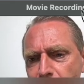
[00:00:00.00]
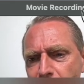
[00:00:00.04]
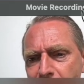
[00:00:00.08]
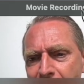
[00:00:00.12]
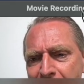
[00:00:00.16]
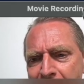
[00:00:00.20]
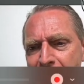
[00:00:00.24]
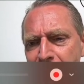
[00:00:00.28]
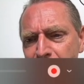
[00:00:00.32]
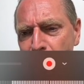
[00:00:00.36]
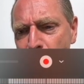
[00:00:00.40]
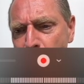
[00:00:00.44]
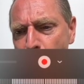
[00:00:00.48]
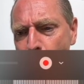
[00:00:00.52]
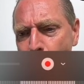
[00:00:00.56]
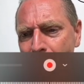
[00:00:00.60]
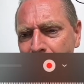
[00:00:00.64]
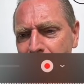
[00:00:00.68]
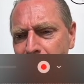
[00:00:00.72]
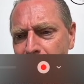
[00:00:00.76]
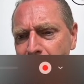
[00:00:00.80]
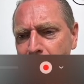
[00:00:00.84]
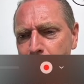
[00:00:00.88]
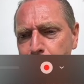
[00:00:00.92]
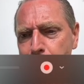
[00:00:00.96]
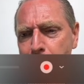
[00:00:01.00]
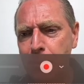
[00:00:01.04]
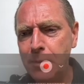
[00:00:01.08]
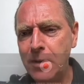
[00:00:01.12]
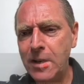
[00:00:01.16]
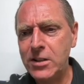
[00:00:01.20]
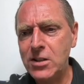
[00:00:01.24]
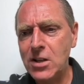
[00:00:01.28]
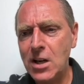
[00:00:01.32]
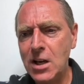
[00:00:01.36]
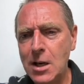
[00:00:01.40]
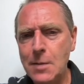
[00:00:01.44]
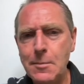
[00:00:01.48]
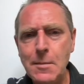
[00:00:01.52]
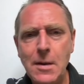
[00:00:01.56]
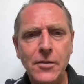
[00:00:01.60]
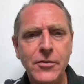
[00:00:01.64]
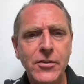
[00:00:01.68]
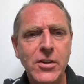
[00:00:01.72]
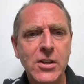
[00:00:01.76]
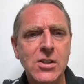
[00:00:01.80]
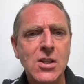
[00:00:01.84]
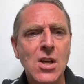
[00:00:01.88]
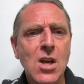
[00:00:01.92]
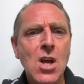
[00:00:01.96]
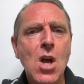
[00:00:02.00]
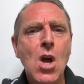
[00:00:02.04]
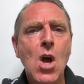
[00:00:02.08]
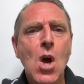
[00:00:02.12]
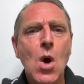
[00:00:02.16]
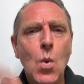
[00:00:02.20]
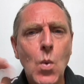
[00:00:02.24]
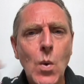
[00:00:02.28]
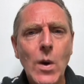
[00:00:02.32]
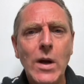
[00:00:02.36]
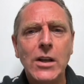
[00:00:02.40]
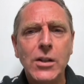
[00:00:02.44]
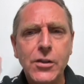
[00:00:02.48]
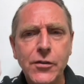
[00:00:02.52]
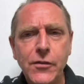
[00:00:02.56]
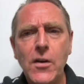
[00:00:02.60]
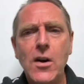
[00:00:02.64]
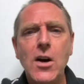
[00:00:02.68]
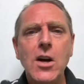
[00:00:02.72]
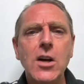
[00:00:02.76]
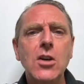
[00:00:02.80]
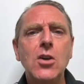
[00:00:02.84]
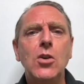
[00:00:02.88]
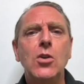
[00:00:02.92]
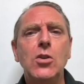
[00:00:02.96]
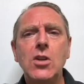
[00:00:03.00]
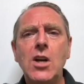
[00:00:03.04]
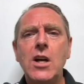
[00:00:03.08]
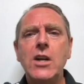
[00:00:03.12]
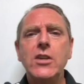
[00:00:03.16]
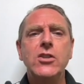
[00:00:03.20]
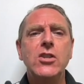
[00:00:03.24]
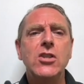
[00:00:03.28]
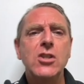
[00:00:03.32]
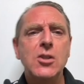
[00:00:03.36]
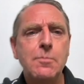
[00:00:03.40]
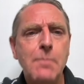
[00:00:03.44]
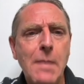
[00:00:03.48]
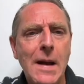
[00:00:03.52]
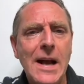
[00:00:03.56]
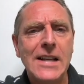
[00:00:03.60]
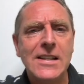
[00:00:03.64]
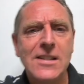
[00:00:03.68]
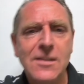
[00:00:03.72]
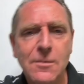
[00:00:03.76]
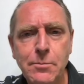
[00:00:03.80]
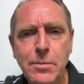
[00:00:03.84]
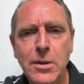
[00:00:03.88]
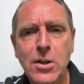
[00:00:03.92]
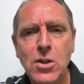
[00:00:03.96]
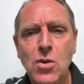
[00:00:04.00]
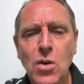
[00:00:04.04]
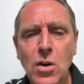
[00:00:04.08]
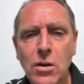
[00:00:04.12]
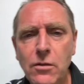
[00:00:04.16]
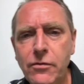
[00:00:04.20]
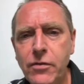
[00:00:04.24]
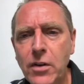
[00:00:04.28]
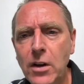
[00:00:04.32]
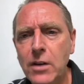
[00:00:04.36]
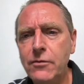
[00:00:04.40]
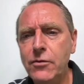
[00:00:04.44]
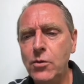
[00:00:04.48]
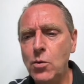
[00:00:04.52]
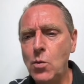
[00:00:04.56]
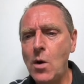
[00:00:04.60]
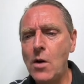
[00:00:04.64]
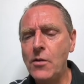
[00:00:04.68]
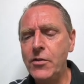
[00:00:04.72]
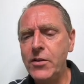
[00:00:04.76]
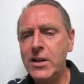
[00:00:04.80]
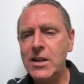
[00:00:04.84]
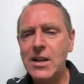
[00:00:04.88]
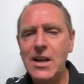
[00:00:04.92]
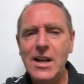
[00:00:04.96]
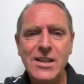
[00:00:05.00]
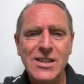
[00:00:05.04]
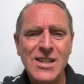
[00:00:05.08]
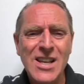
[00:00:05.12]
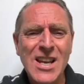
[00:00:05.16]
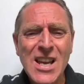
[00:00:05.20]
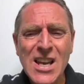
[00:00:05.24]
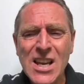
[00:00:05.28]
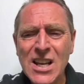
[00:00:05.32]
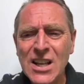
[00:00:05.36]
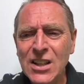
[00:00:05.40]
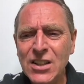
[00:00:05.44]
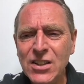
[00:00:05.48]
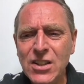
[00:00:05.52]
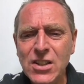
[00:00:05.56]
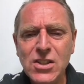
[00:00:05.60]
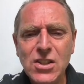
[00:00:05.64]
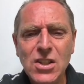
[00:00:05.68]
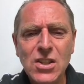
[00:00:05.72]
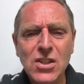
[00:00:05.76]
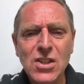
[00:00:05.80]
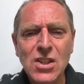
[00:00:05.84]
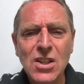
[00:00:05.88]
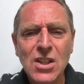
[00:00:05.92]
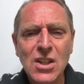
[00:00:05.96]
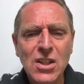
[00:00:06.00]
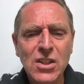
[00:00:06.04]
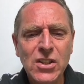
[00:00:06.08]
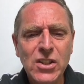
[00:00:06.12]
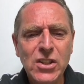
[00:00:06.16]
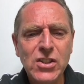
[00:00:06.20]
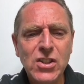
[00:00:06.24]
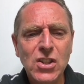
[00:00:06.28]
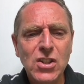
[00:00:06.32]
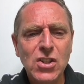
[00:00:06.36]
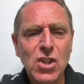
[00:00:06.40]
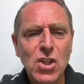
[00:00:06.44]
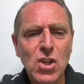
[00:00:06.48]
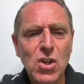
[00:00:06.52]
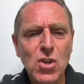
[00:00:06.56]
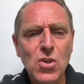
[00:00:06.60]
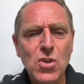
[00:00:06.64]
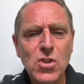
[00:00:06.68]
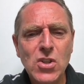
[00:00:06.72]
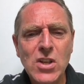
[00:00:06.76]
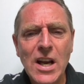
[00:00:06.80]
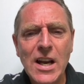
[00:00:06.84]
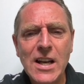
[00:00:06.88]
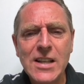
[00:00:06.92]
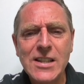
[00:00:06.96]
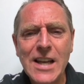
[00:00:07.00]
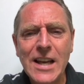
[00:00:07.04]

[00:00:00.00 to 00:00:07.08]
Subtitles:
I don't know why a lot of people are not talking about this. Wells Fargo launches passive Bitcoin fund for wealthy clients. This is huge, guys.